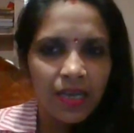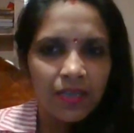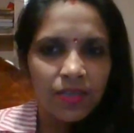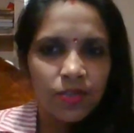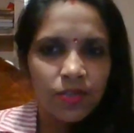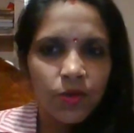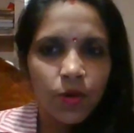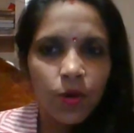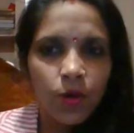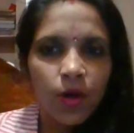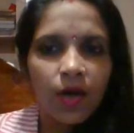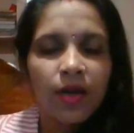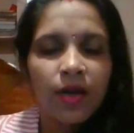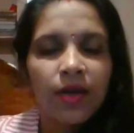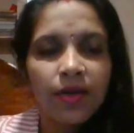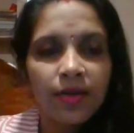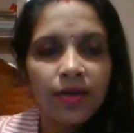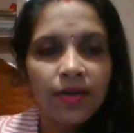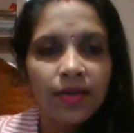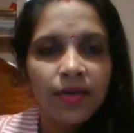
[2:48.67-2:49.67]
So,
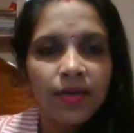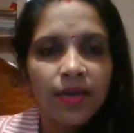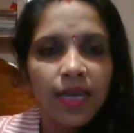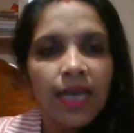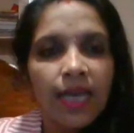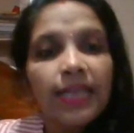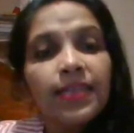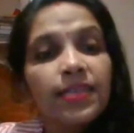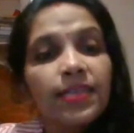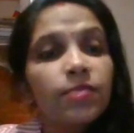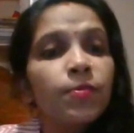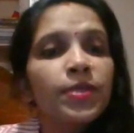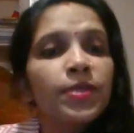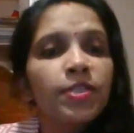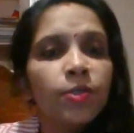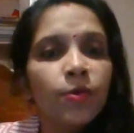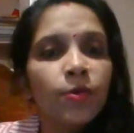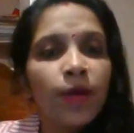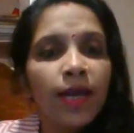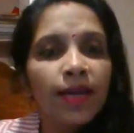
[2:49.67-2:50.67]
in this
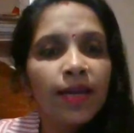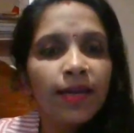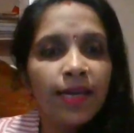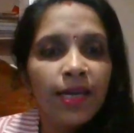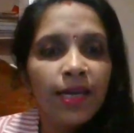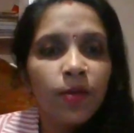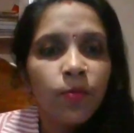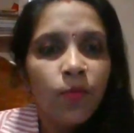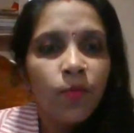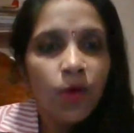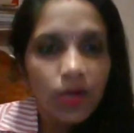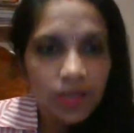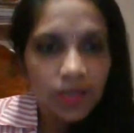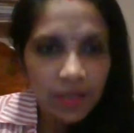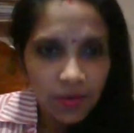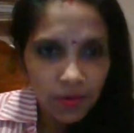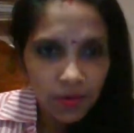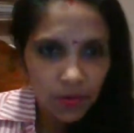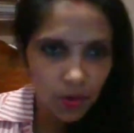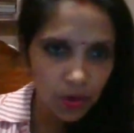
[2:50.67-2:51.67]
video, I really
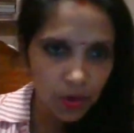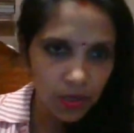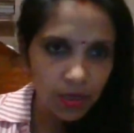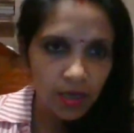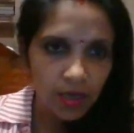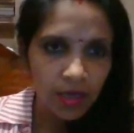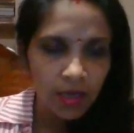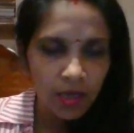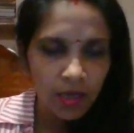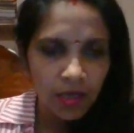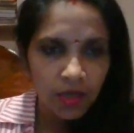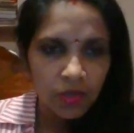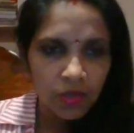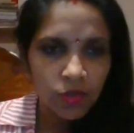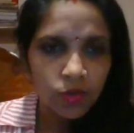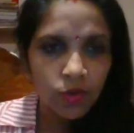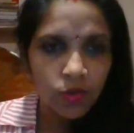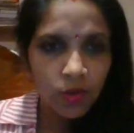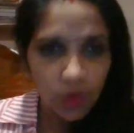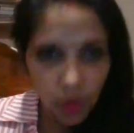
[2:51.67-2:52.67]
want you all
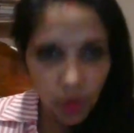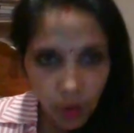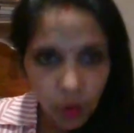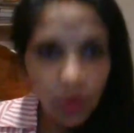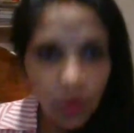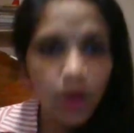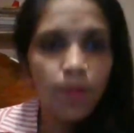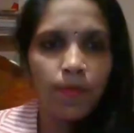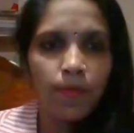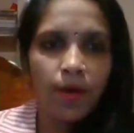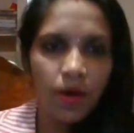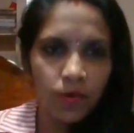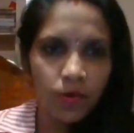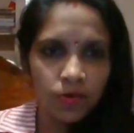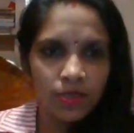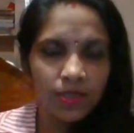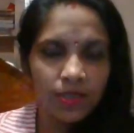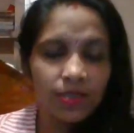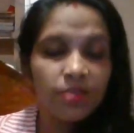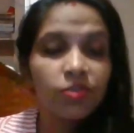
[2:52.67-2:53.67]
to know
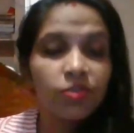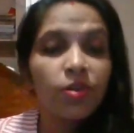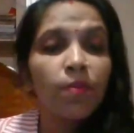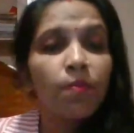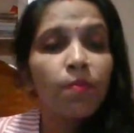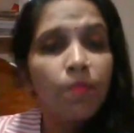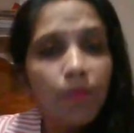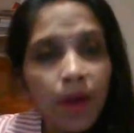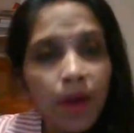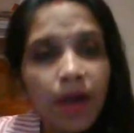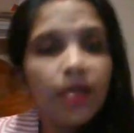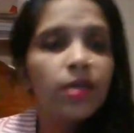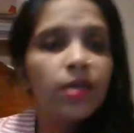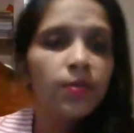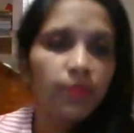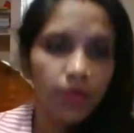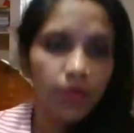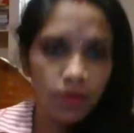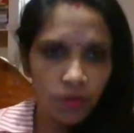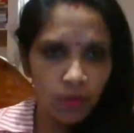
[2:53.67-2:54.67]
about this
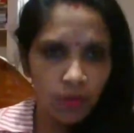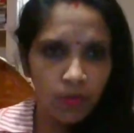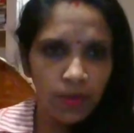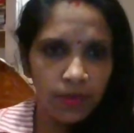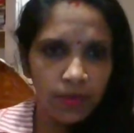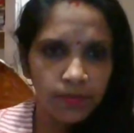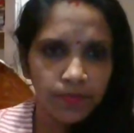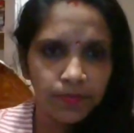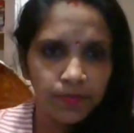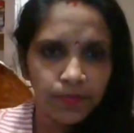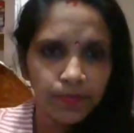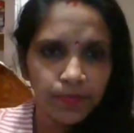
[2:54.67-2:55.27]
remarkable woman.